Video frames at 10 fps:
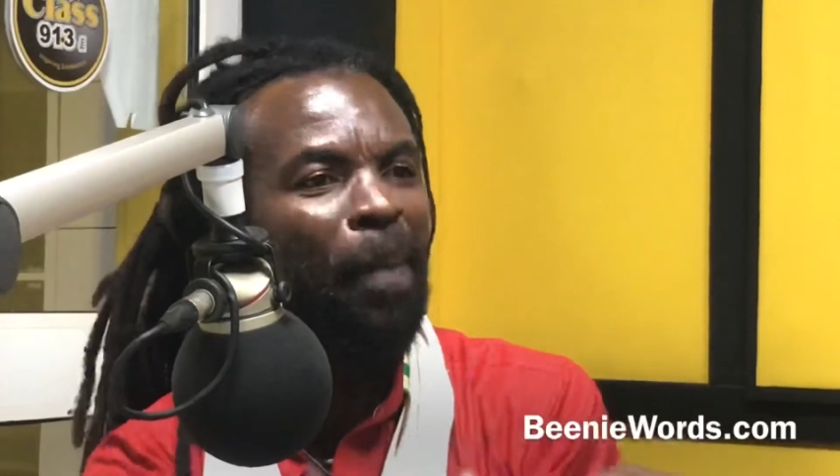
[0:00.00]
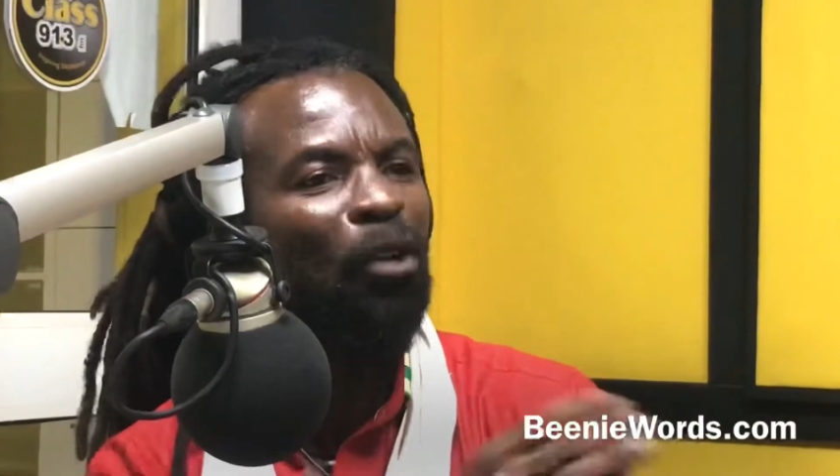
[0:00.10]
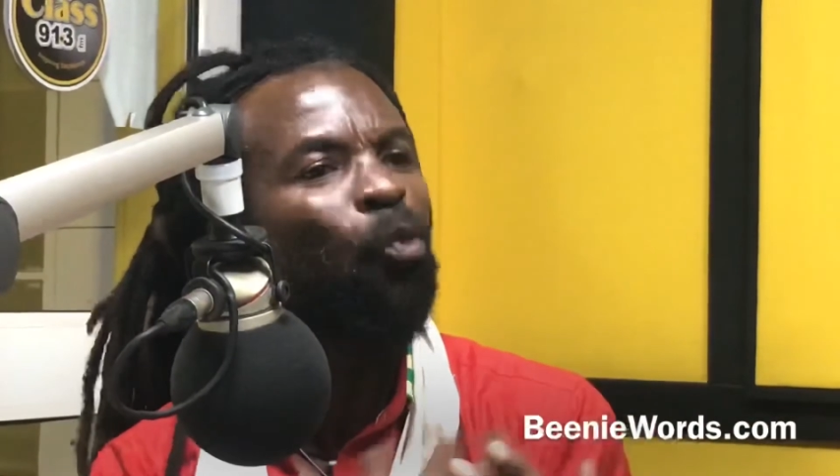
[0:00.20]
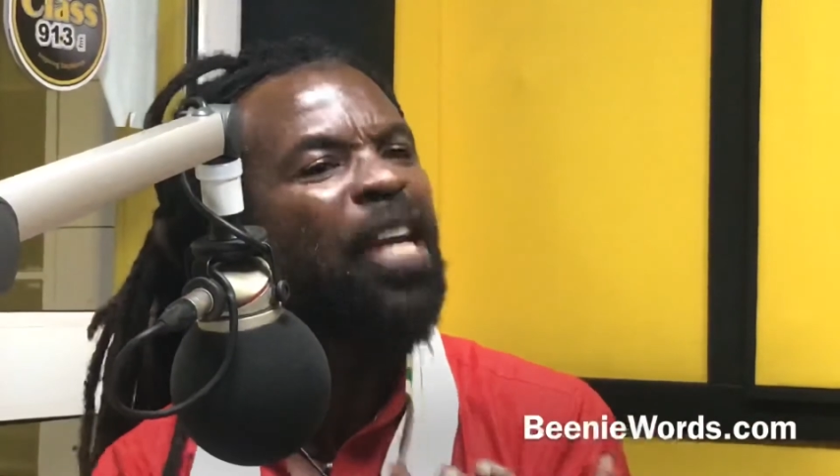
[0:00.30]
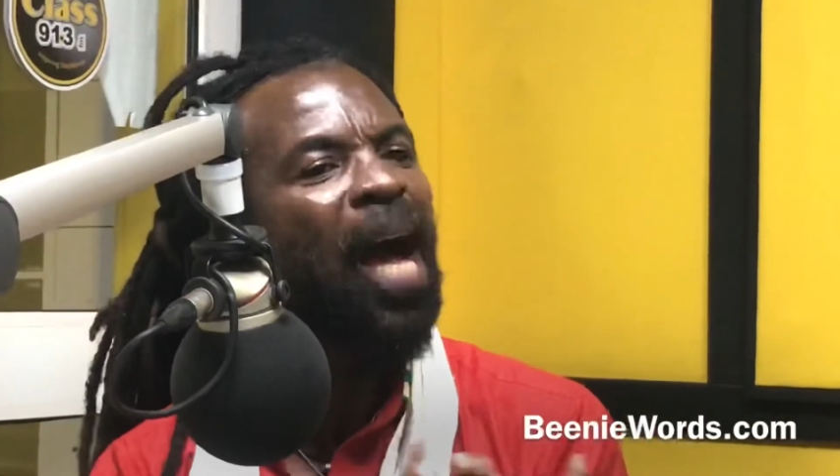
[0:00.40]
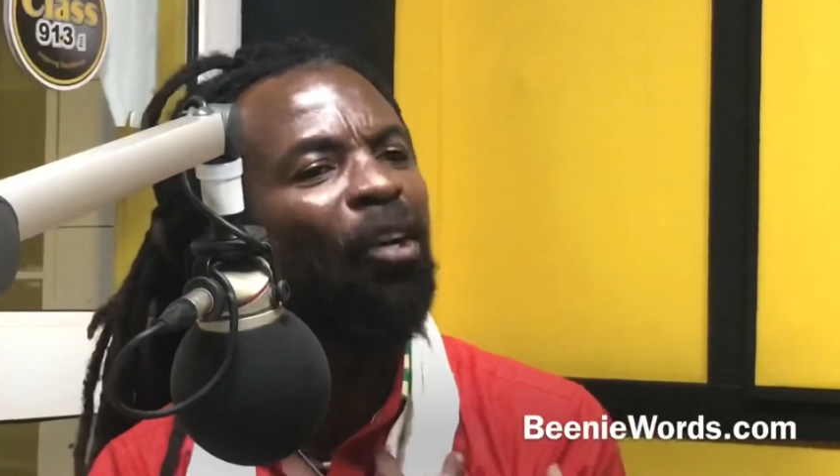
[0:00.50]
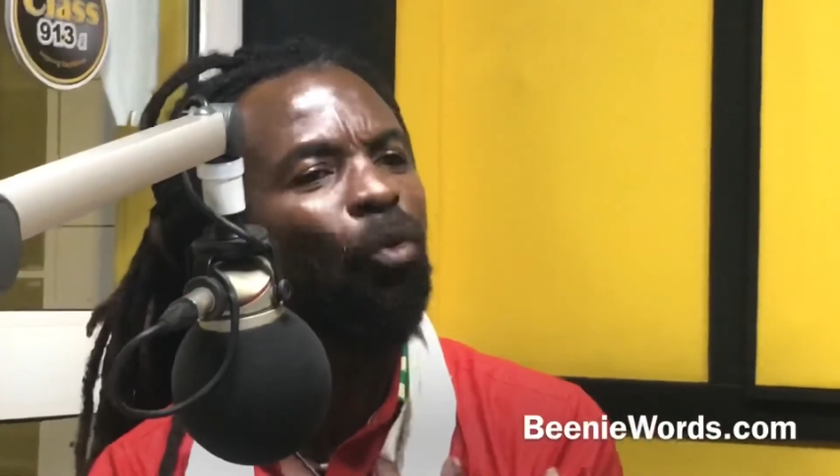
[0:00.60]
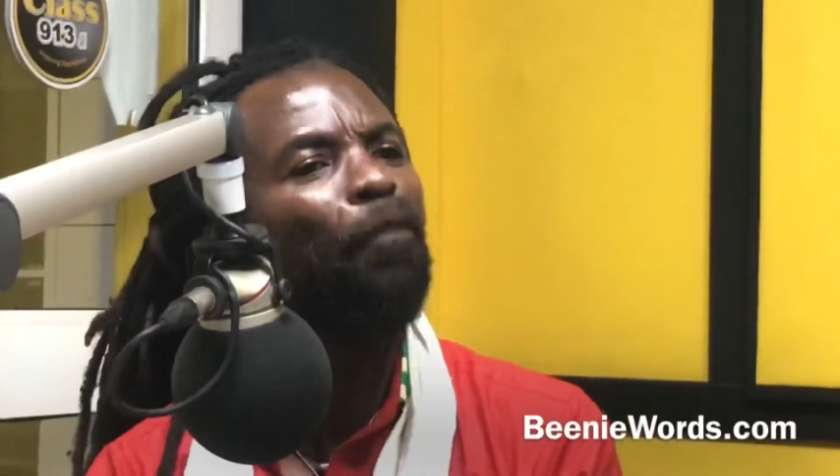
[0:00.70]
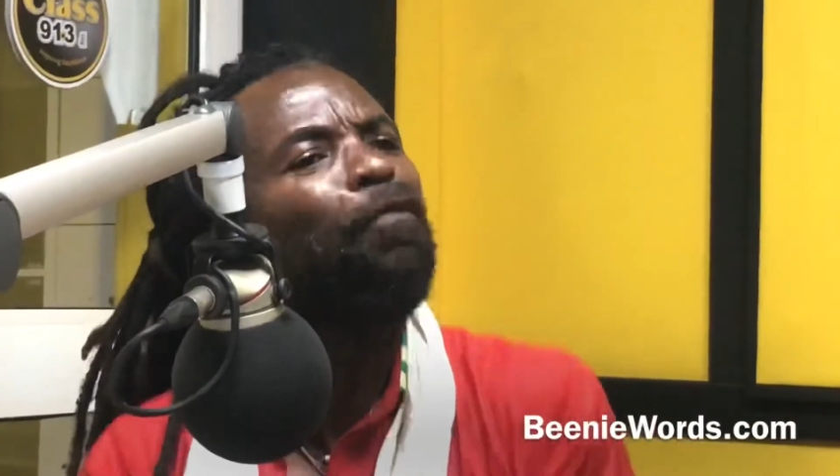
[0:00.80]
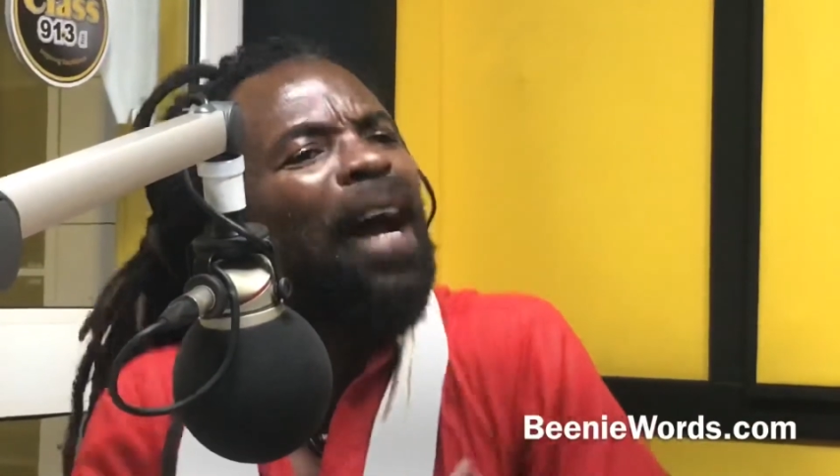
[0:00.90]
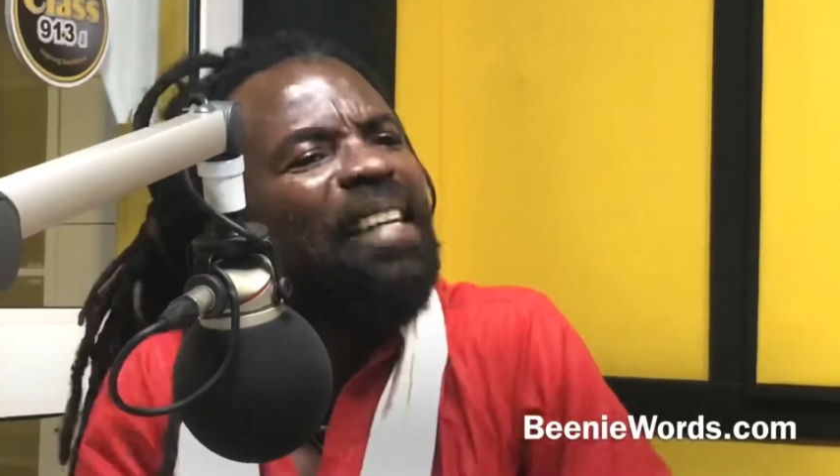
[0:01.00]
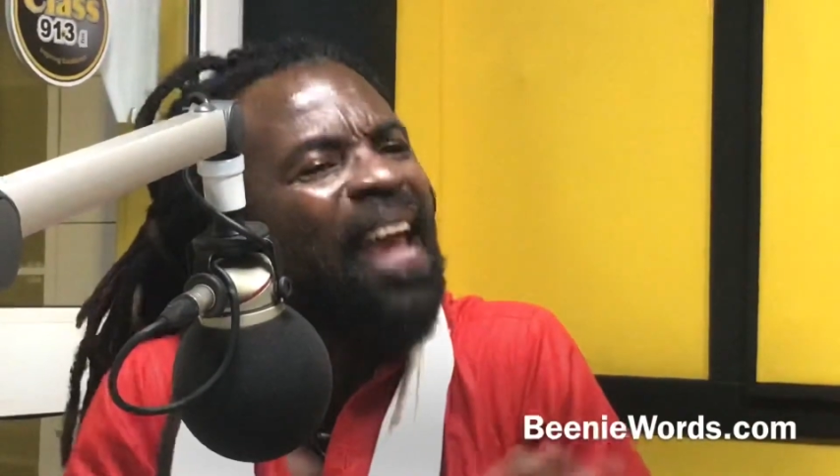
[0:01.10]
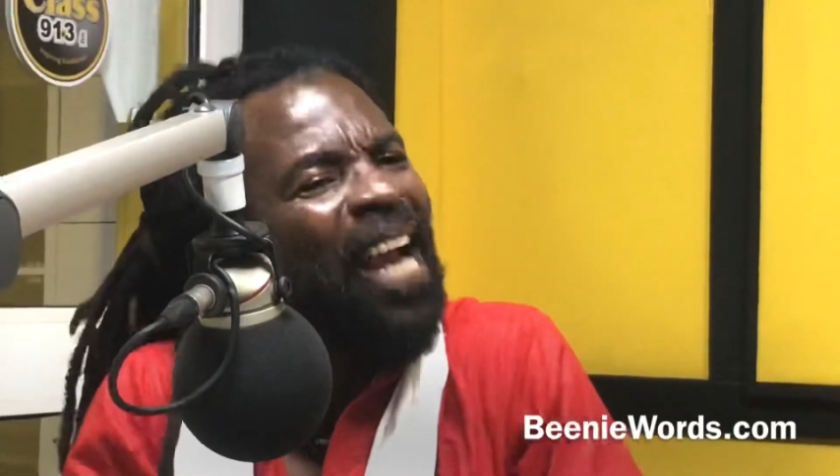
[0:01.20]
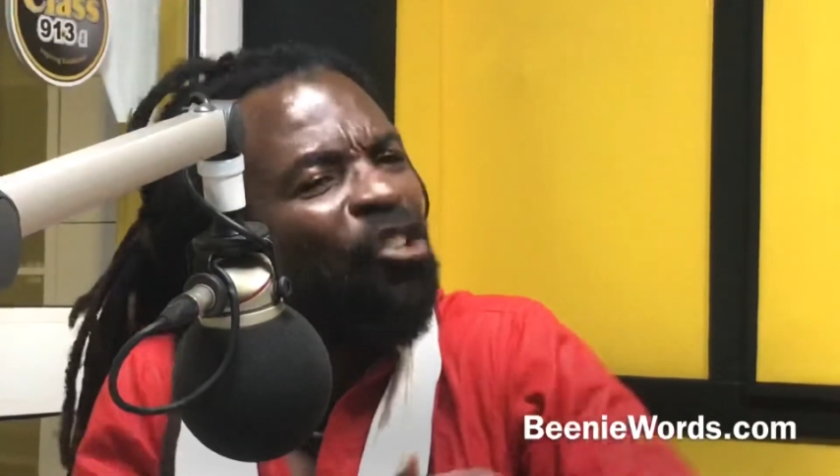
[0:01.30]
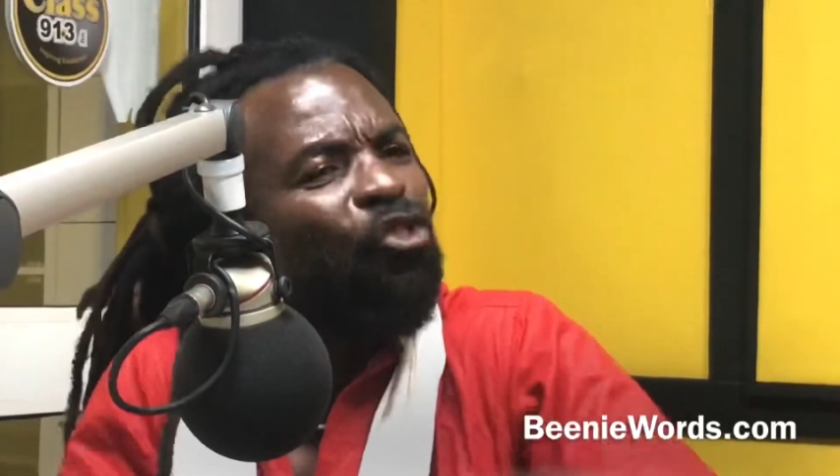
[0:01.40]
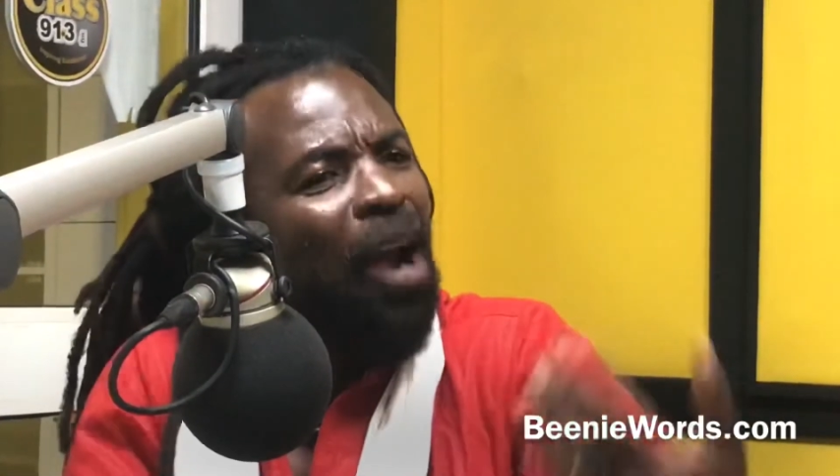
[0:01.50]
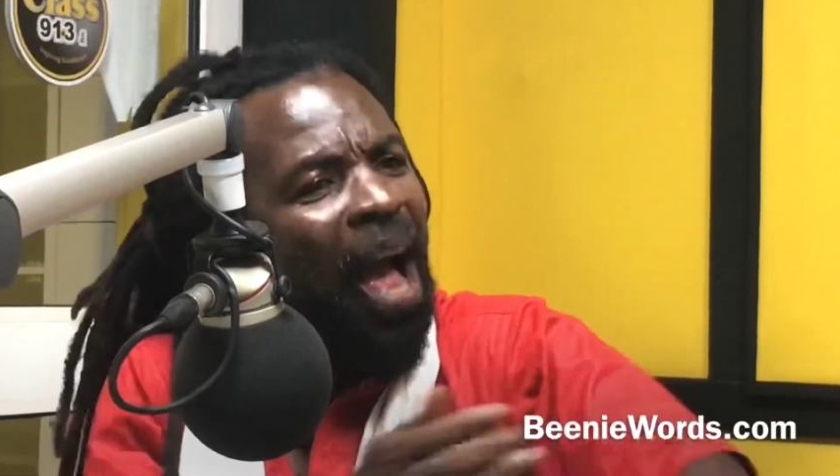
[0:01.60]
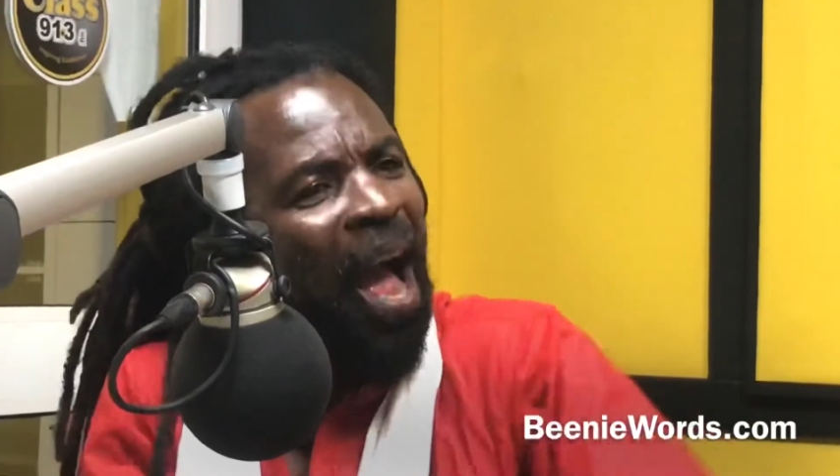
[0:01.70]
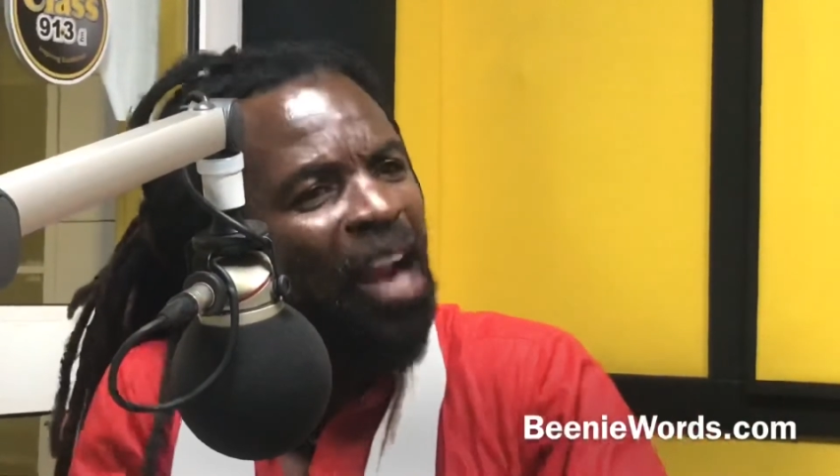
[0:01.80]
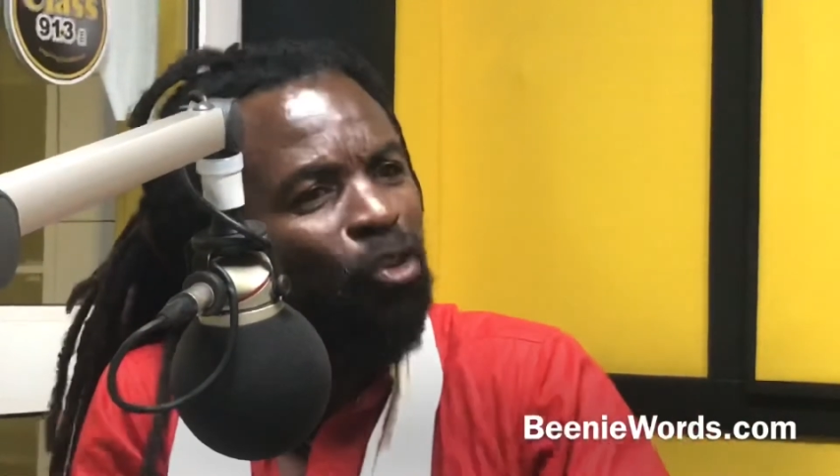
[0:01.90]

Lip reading: But we had to fight extra hard.